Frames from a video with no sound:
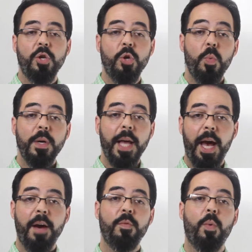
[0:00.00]
You want to
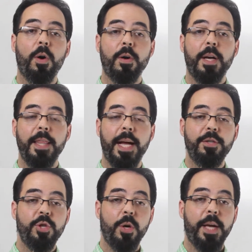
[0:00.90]
have work
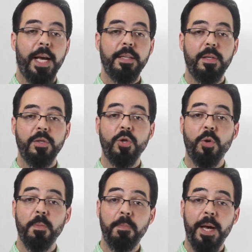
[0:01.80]
that showcases
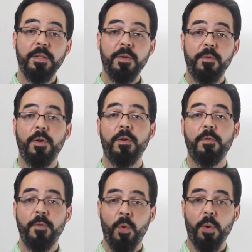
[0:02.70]
your best foot
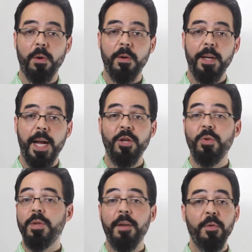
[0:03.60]
forward, and
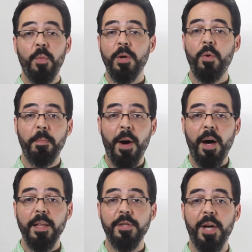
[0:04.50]
you never want to
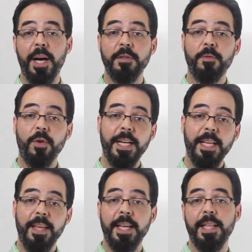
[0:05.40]
apologize for
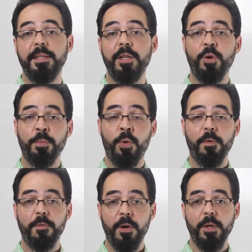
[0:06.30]
anything that's in your
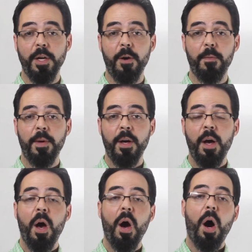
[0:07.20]
portfolio.
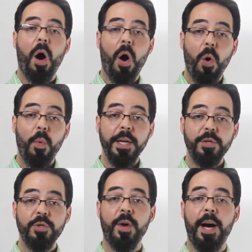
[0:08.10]

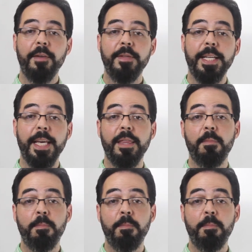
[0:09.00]
Always strive to get the